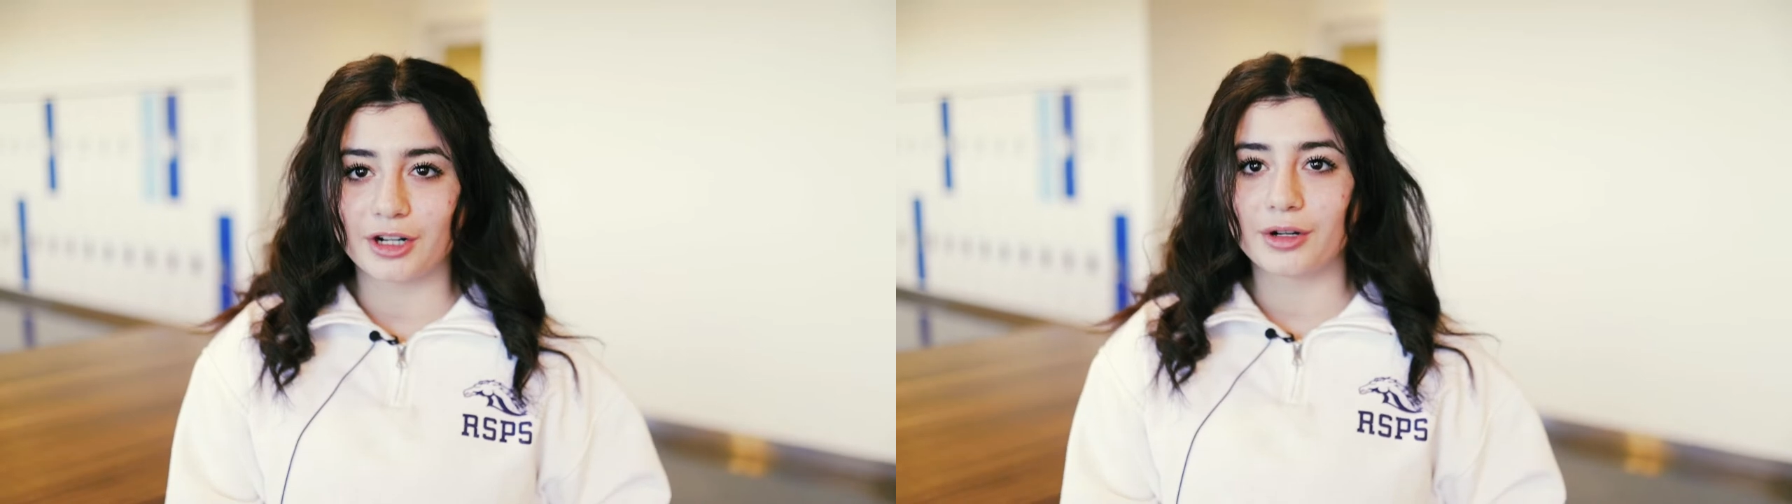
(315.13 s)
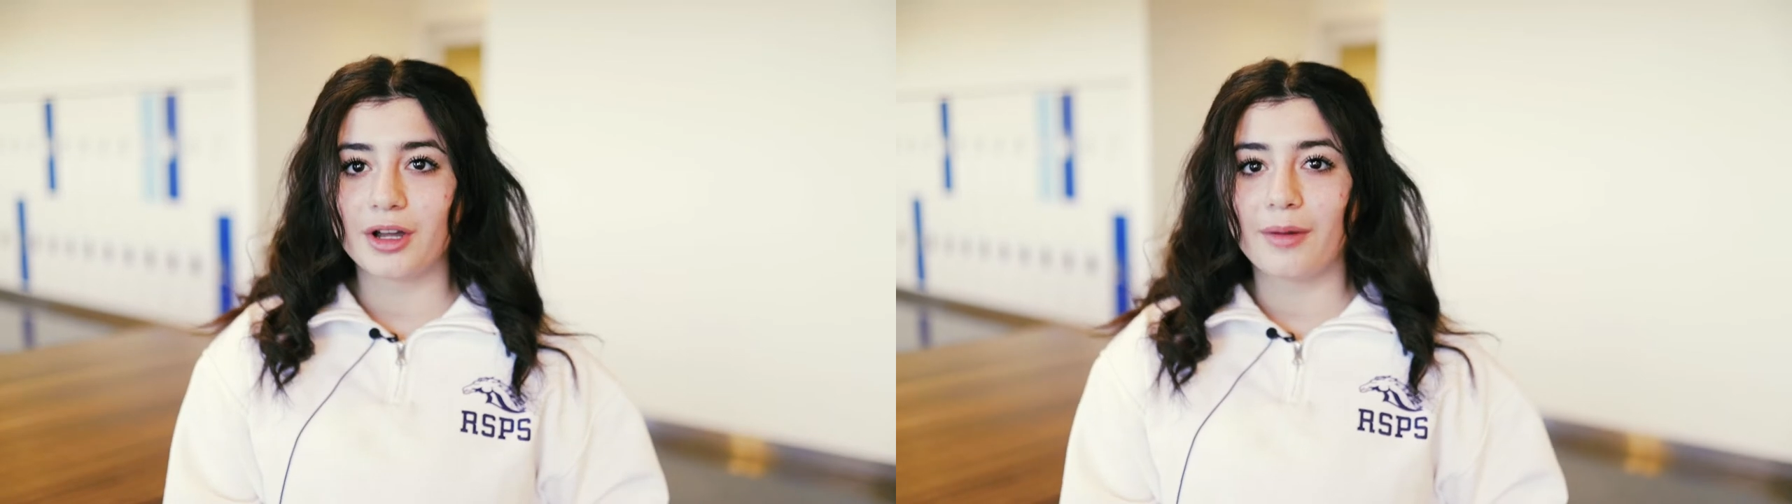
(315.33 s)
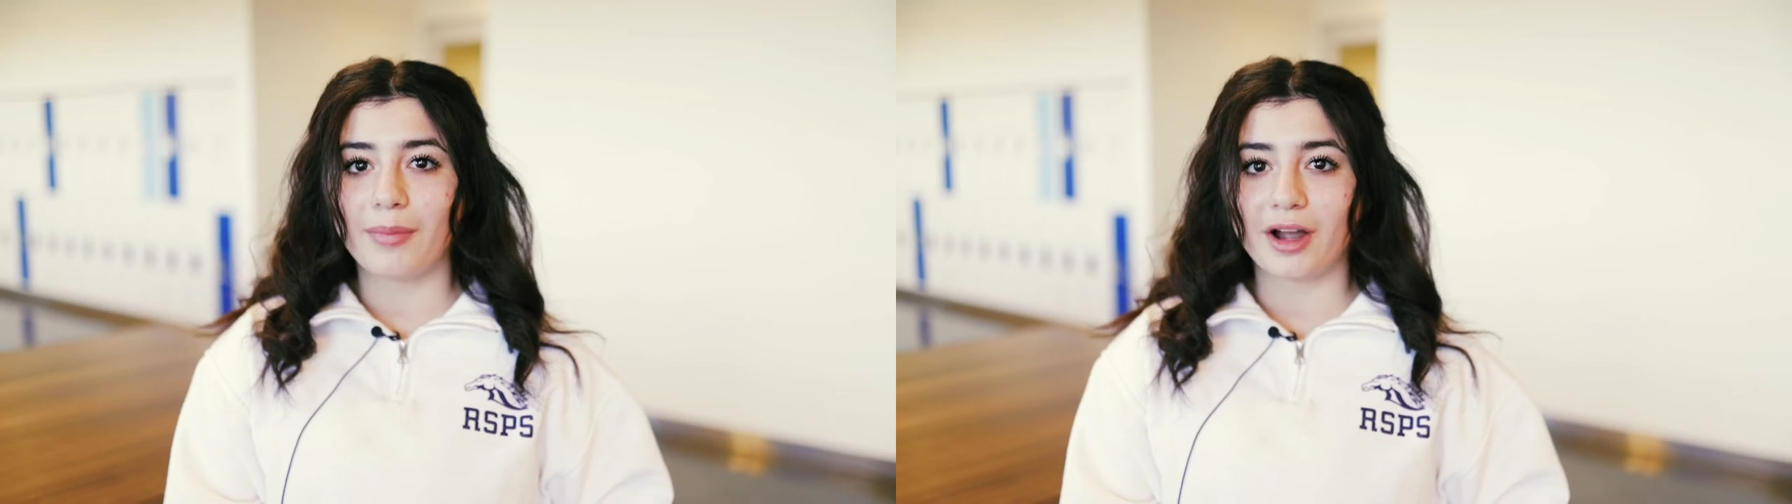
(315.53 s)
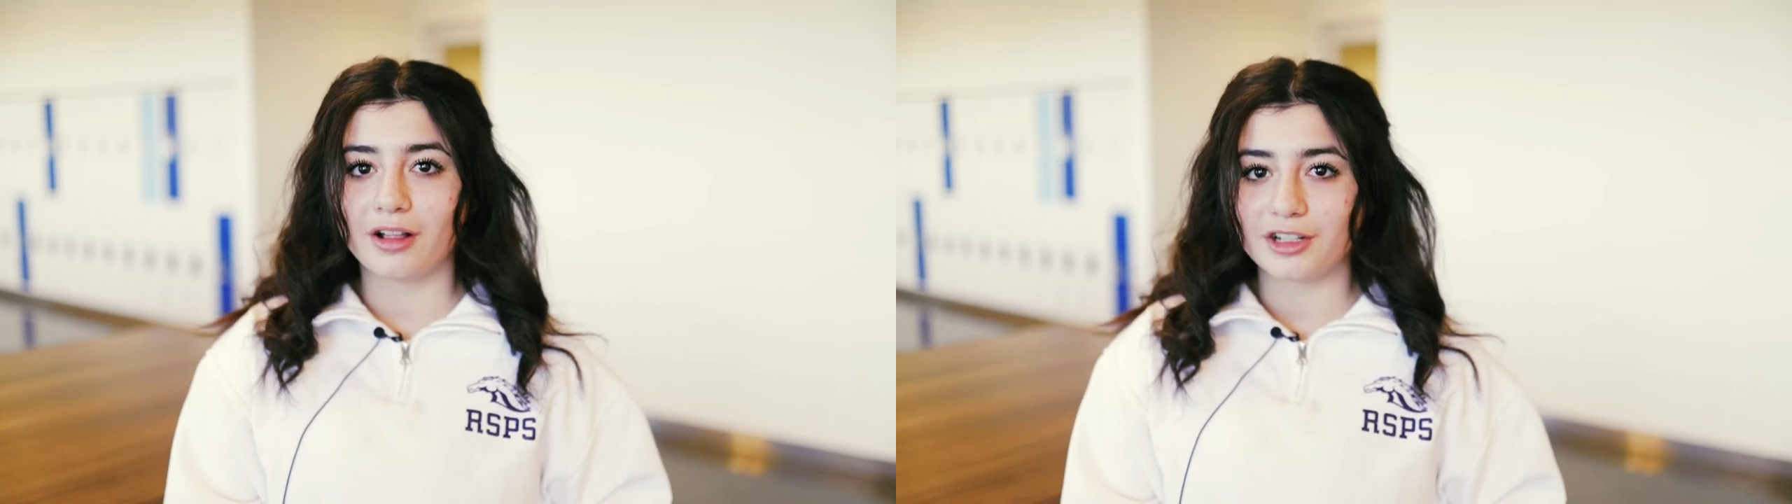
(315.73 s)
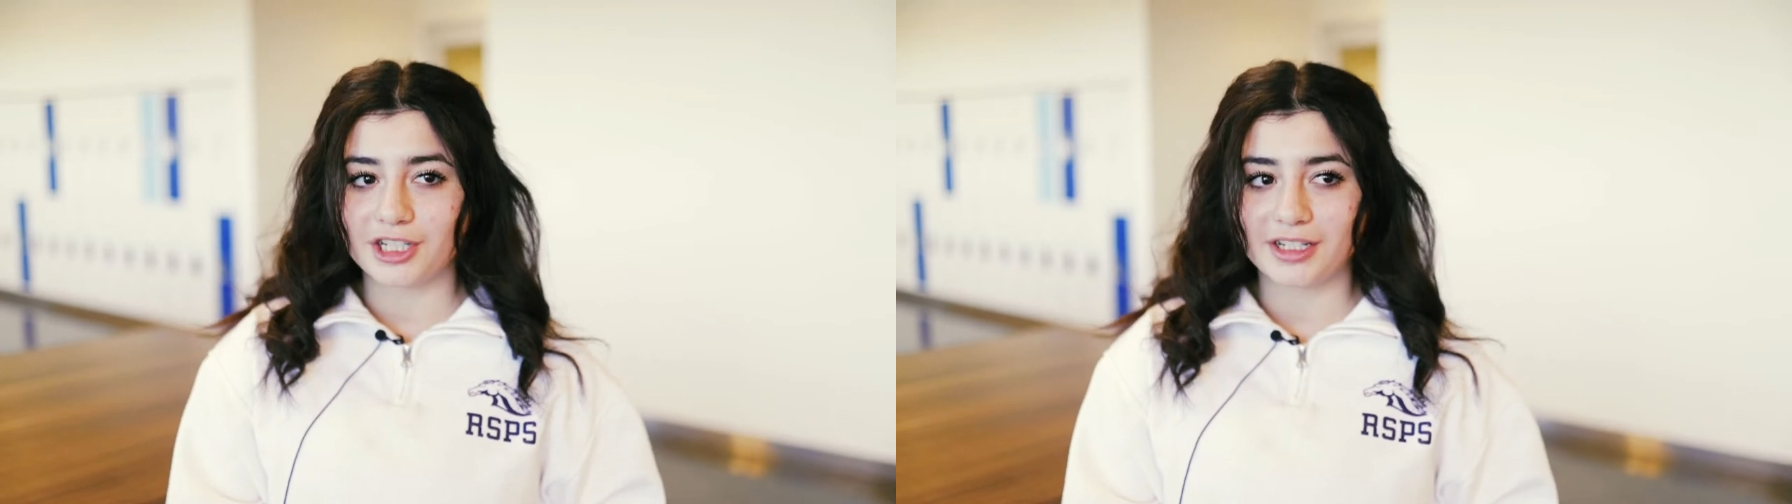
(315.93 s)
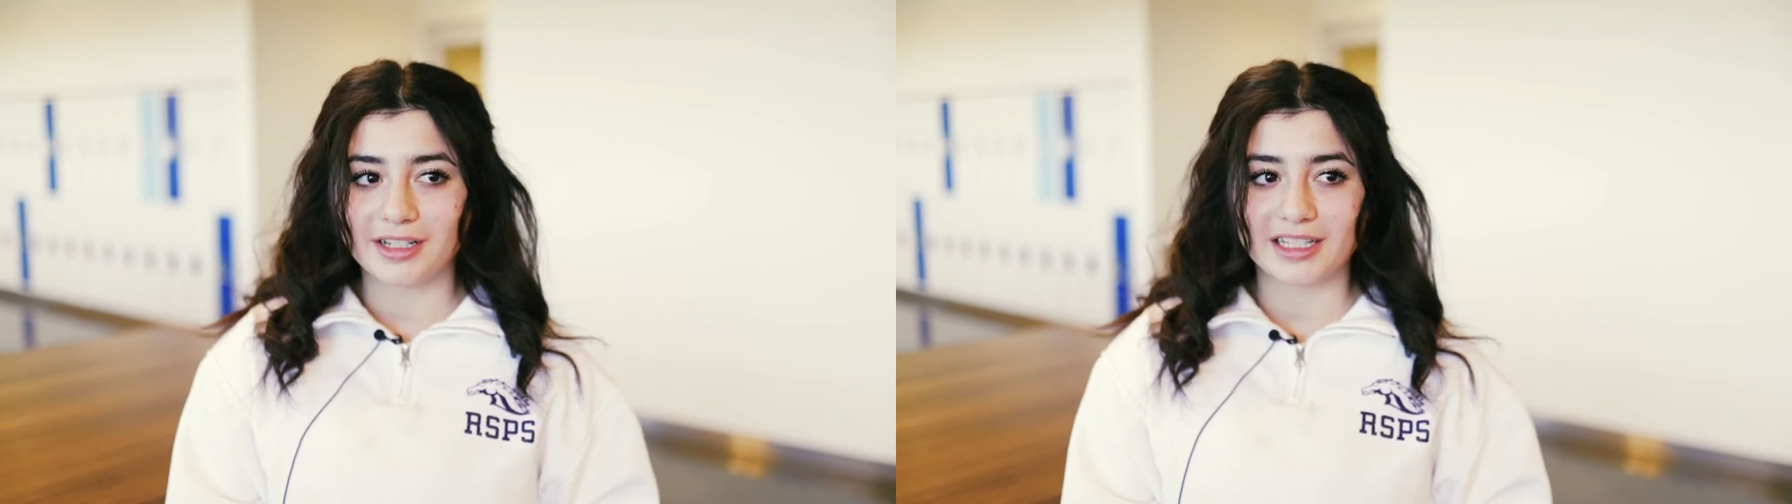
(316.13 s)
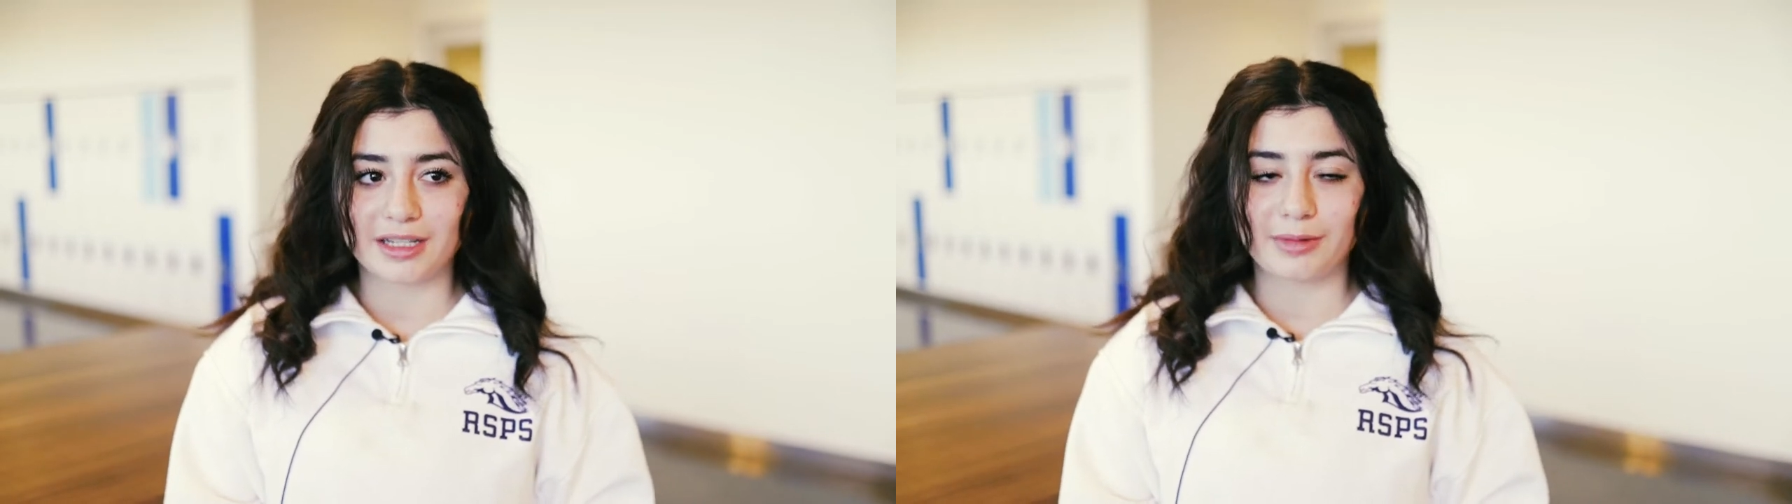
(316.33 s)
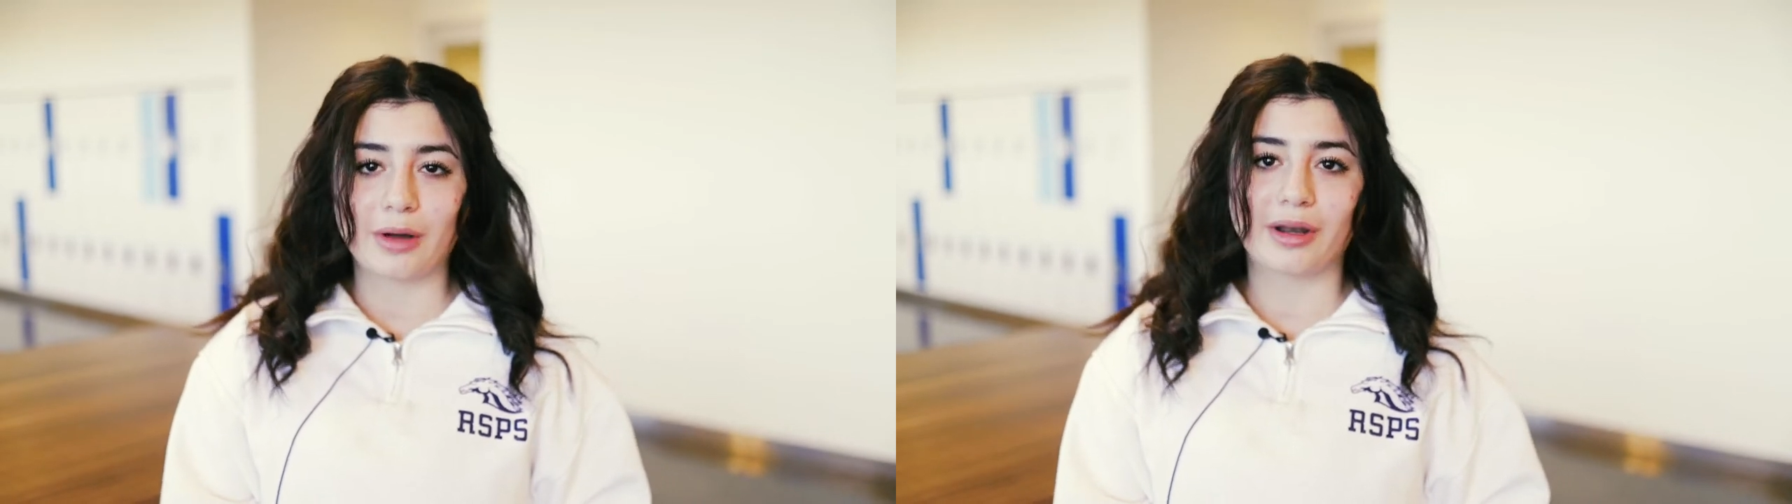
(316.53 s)
or biology,
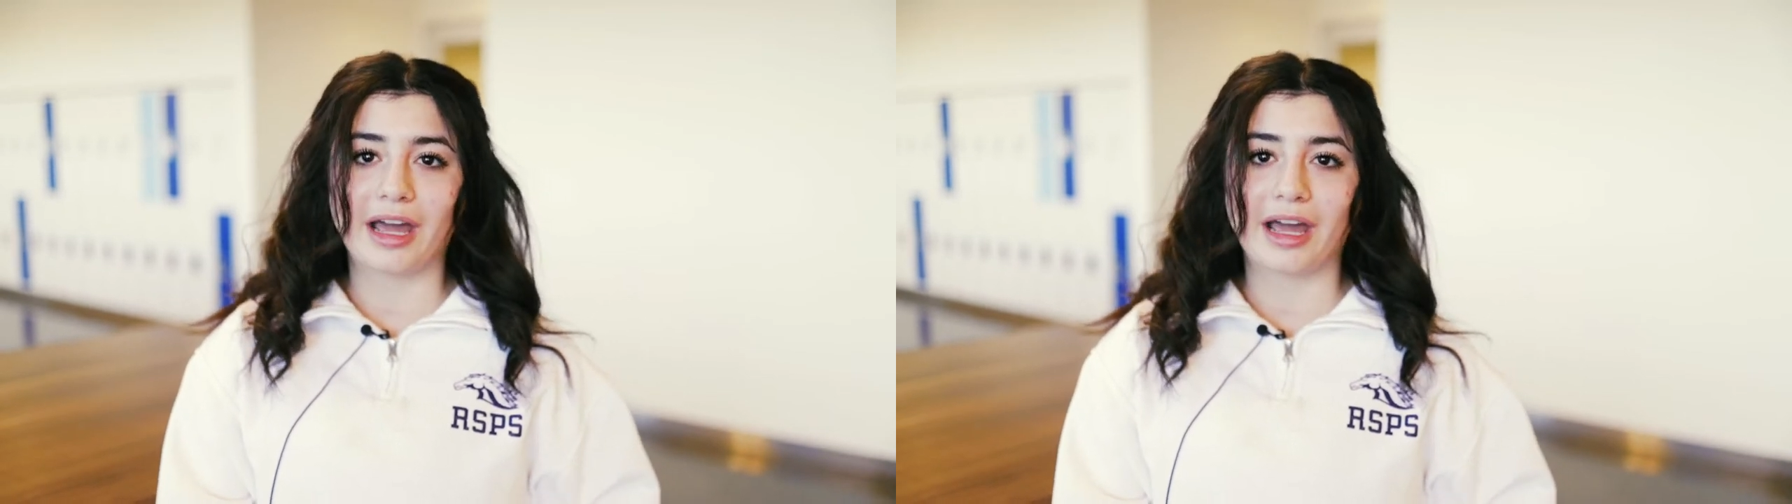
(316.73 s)
as I'm now